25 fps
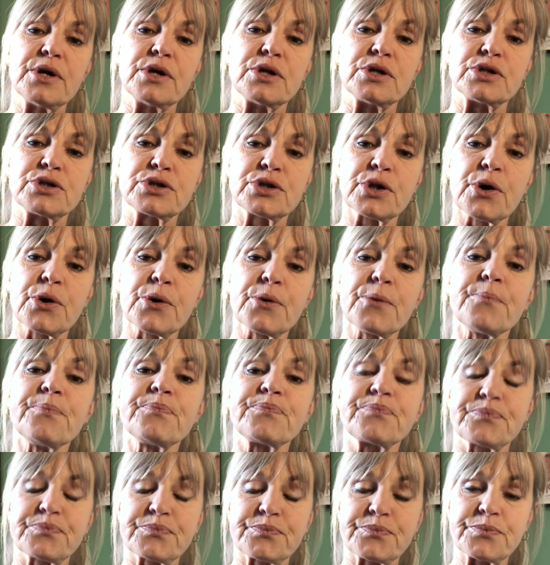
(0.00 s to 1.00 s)
So
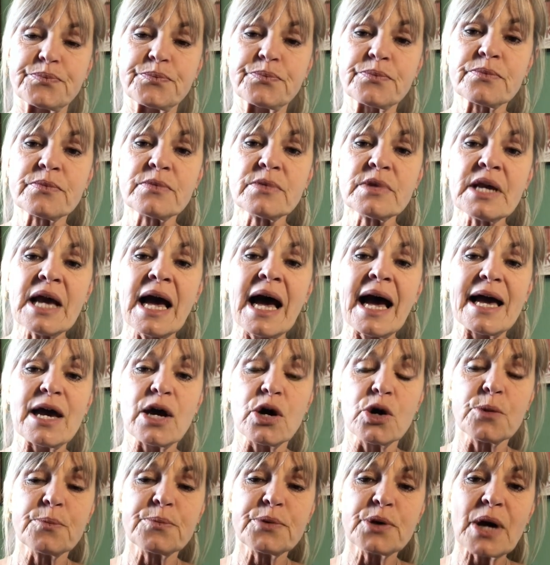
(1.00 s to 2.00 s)
I
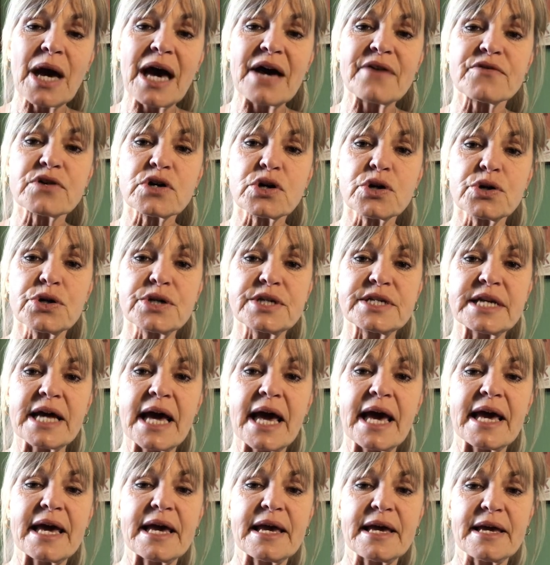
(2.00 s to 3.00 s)
hope you have a good
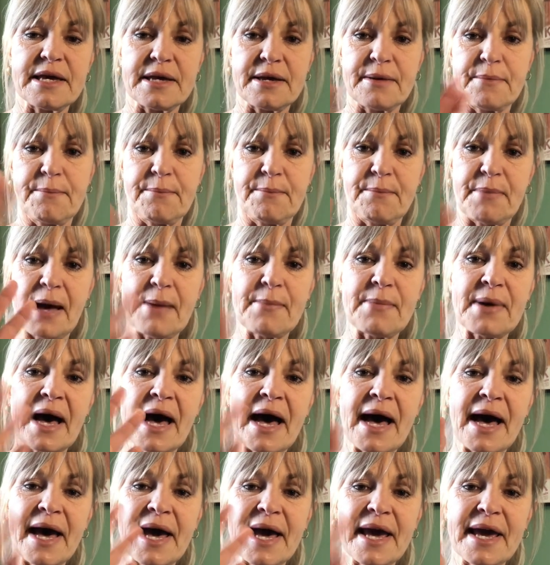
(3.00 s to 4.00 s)
day.
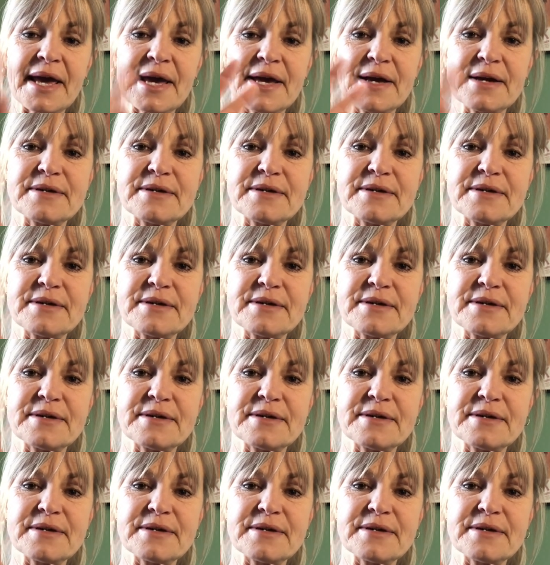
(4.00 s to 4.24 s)
Bye-bye.